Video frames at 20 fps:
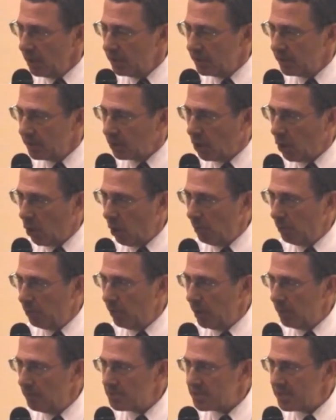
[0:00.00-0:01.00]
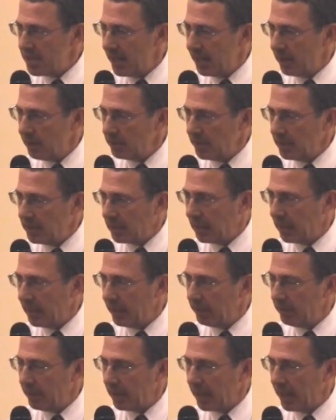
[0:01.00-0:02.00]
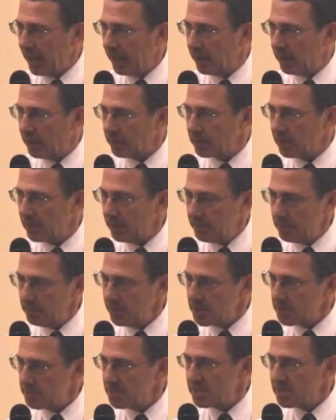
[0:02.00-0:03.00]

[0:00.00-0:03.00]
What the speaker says: the cobwebs now need clearing out. Let me be